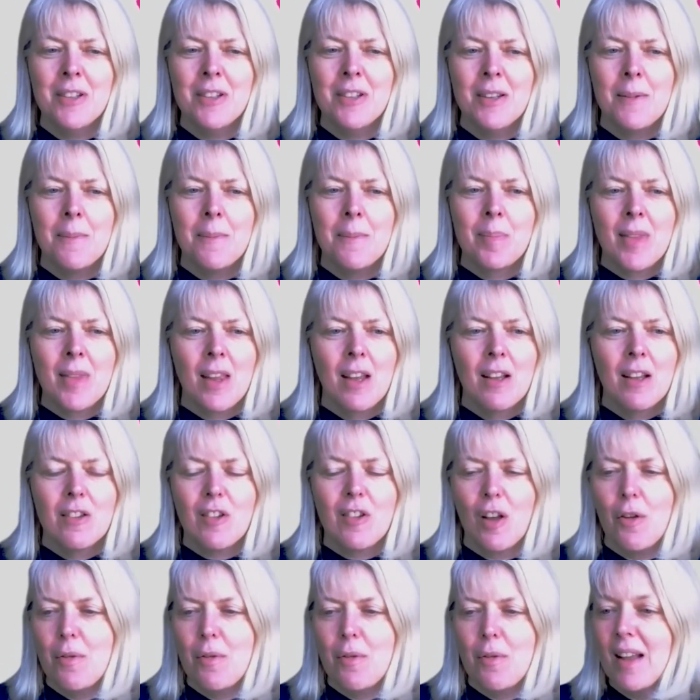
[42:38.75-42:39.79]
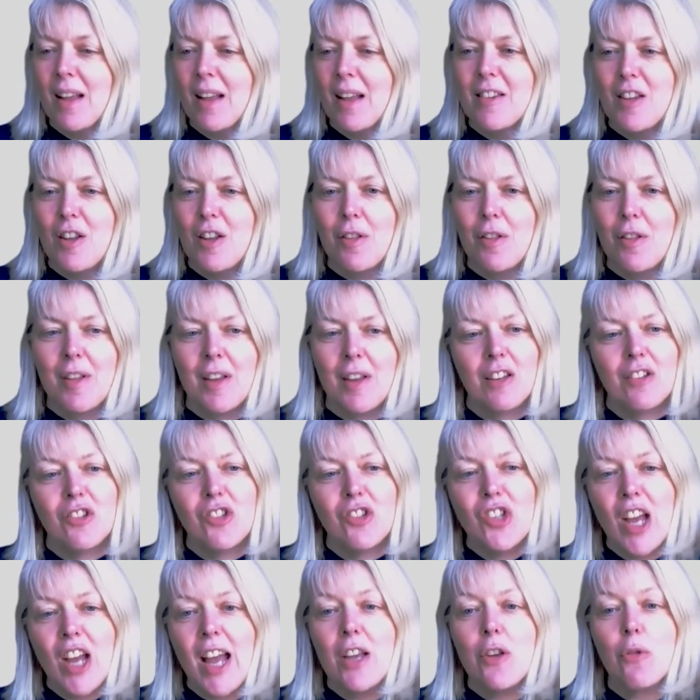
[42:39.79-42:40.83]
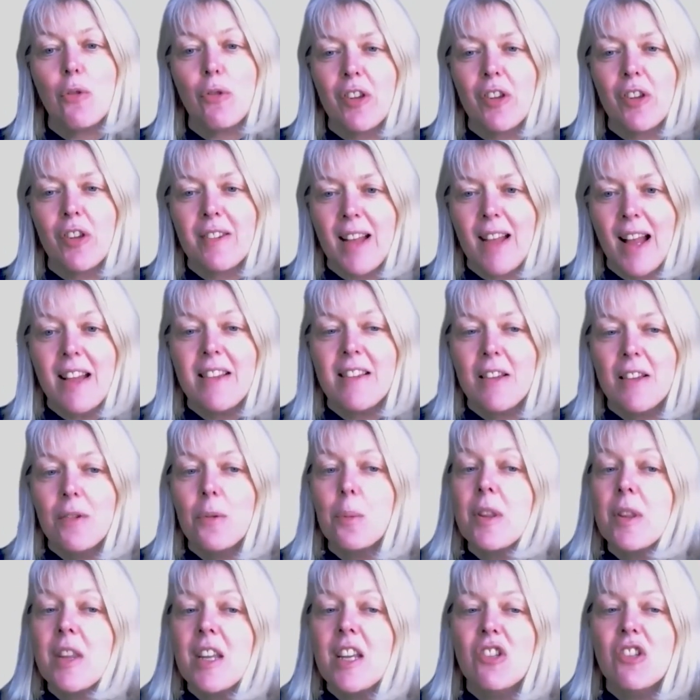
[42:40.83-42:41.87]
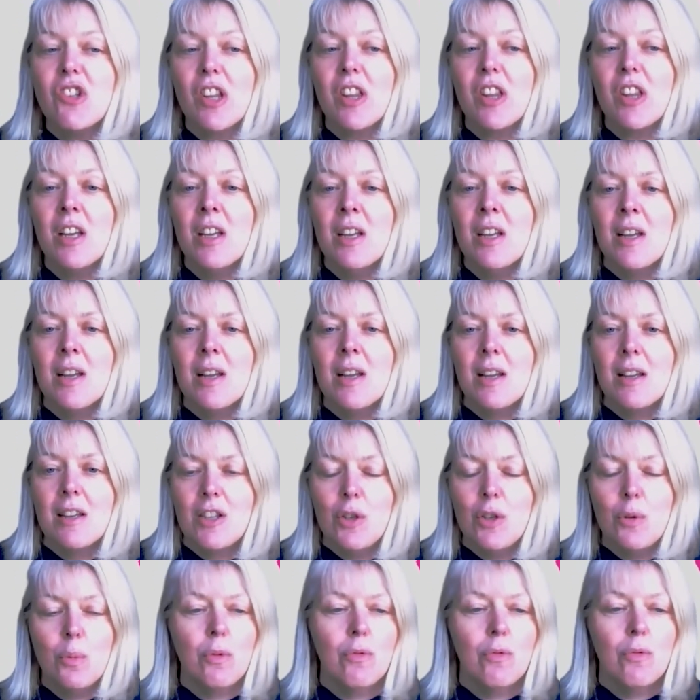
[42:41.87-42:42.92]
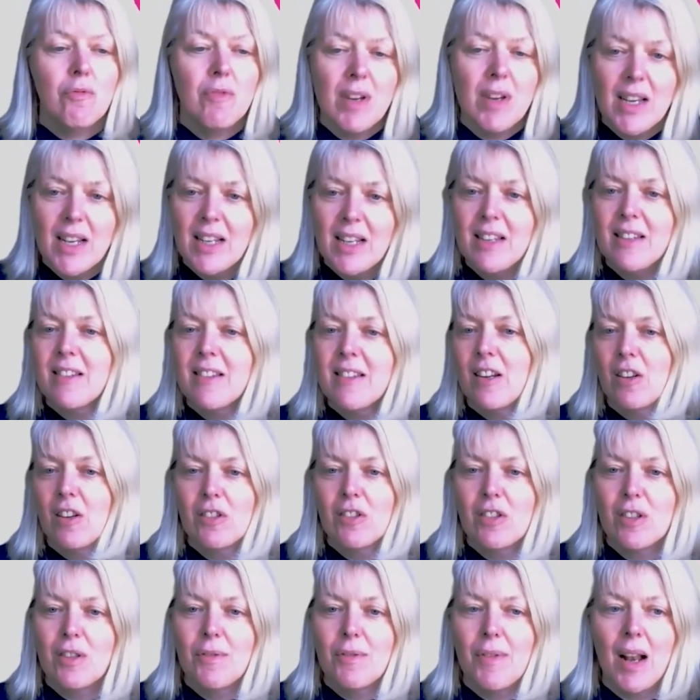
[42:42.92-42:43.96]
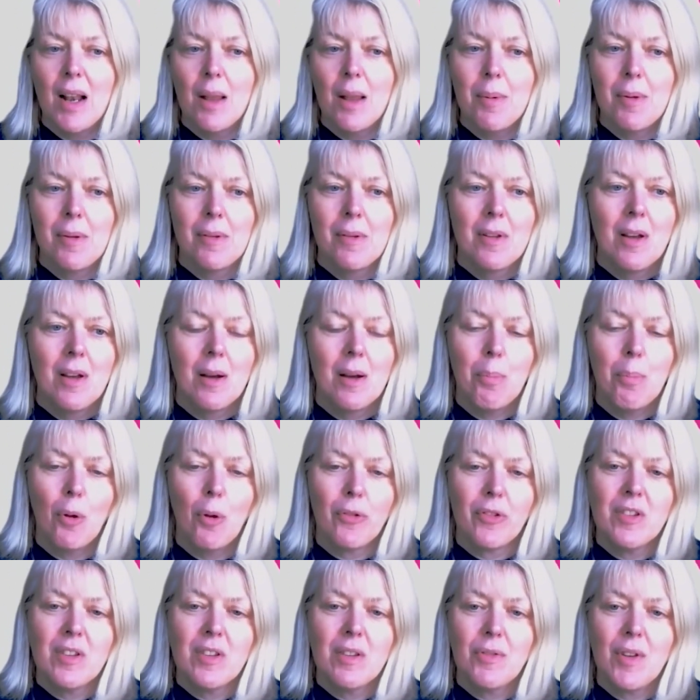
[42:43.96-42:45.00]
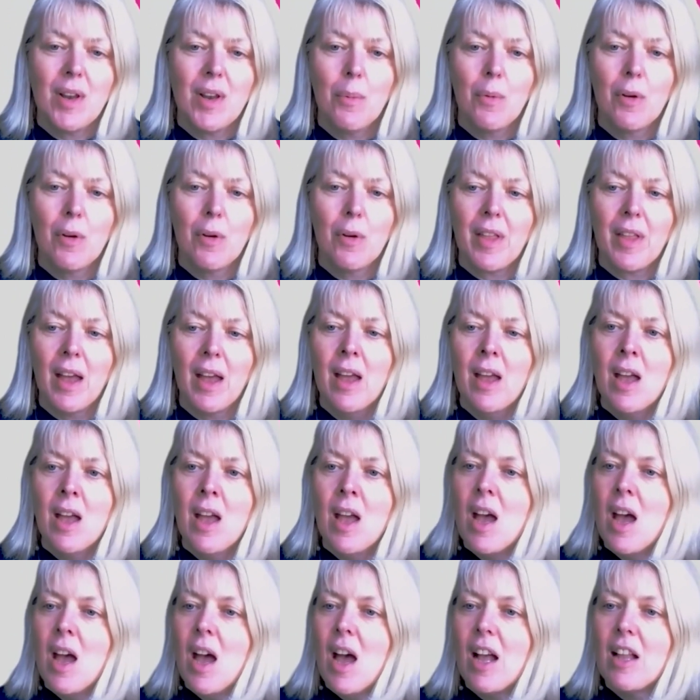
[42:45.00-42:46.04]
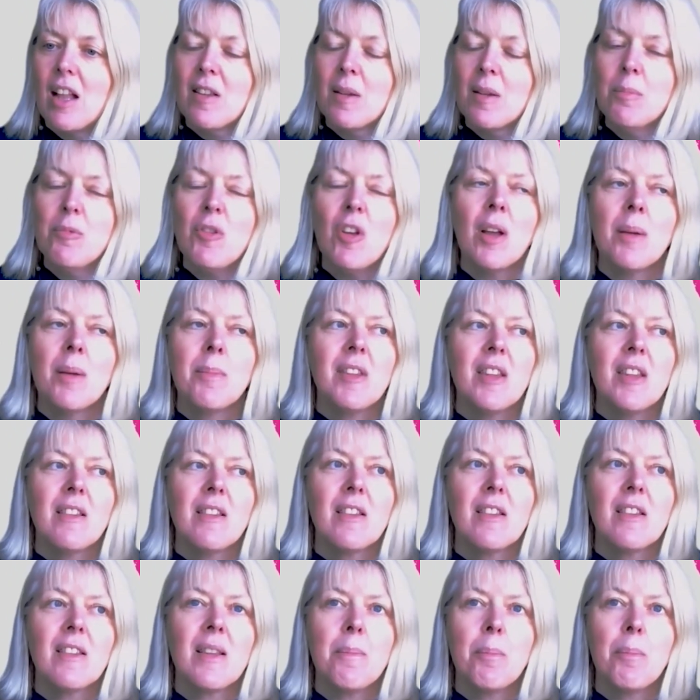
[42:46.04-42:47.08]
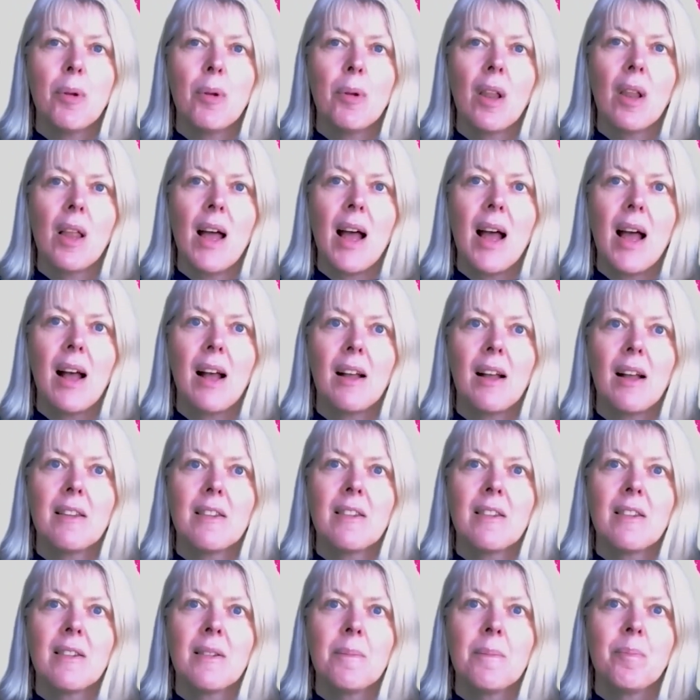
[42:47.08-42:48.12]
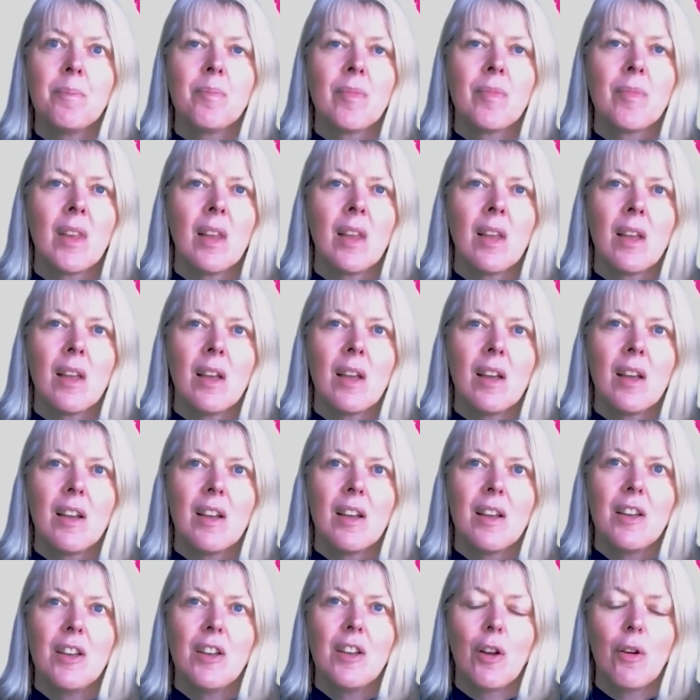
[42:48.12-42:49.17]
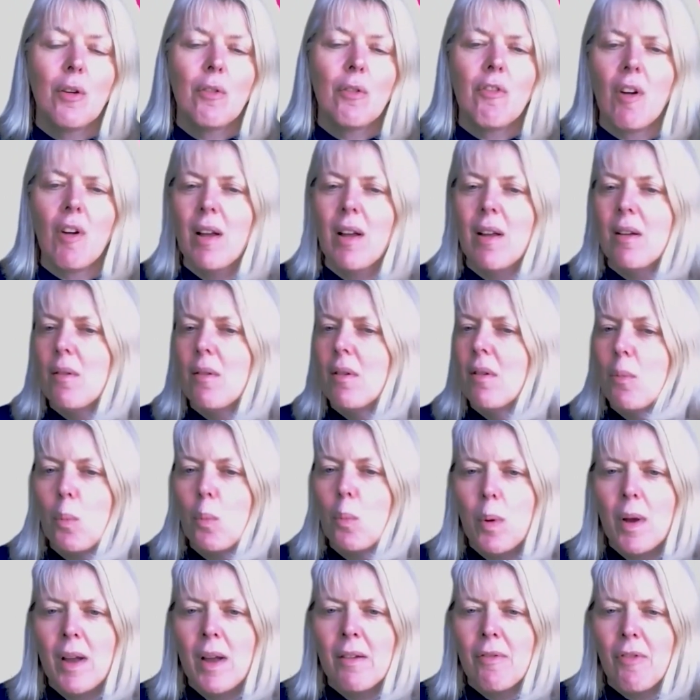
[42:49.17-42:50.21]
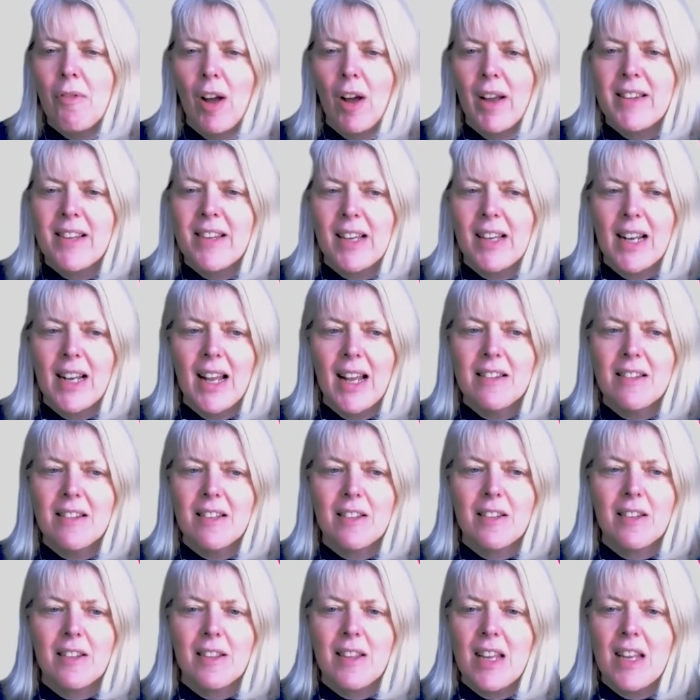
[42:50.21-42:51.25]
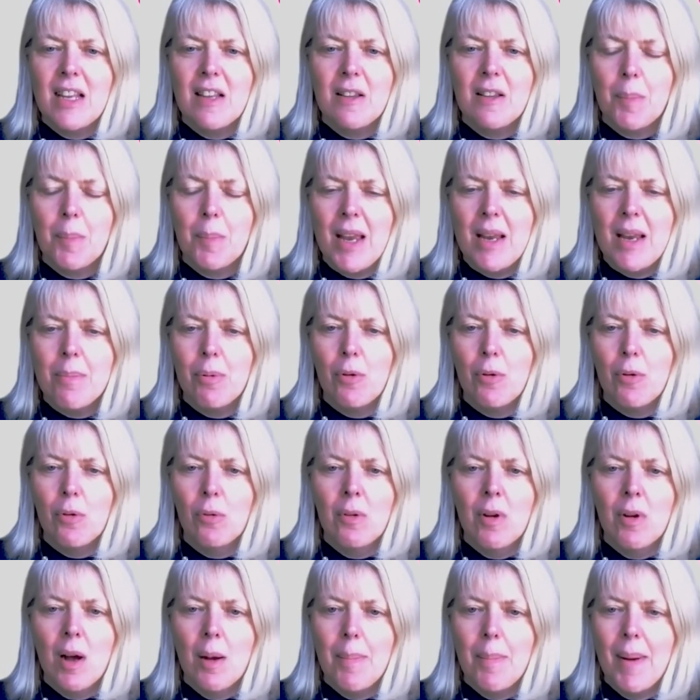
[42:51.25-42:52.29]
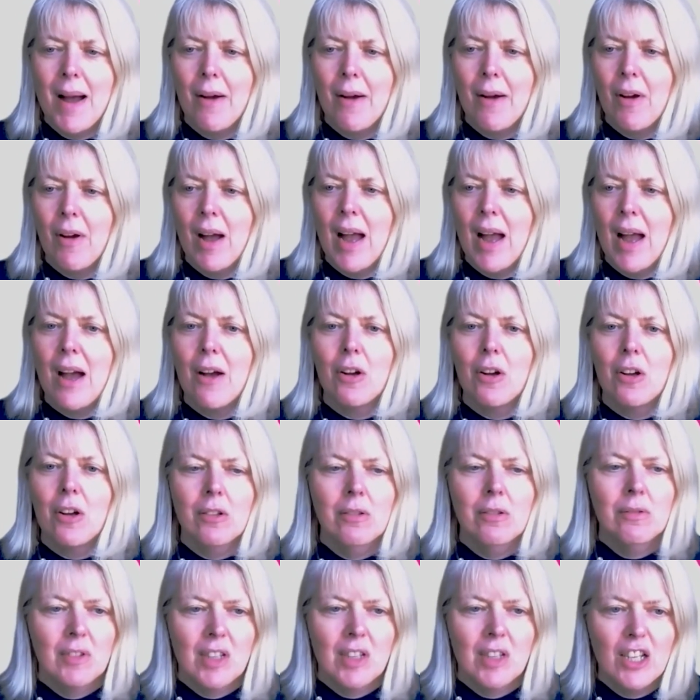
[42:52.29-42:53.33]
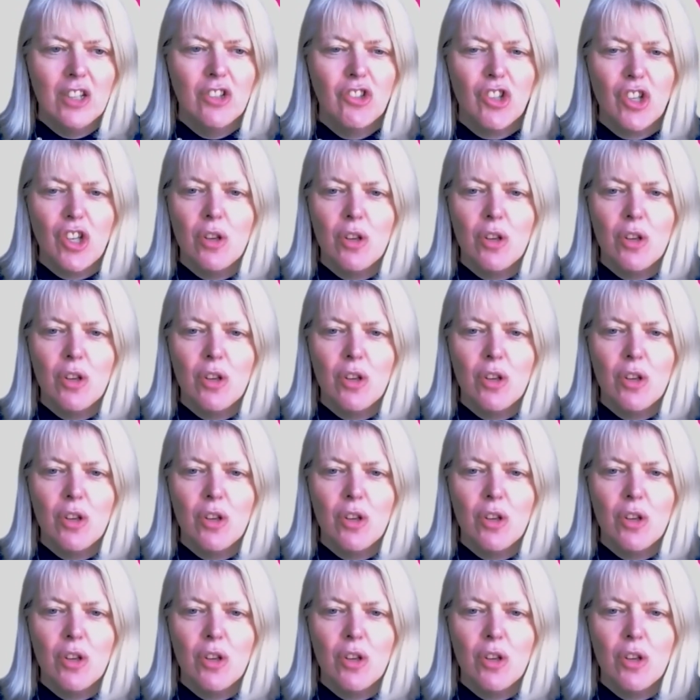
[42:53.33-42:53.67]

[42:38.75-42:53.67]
So that's the other thing, is share your successes with each other. You will really start to develop a positive network there. And sometimes it's as simple as, we're writing a letter to these people about our issue.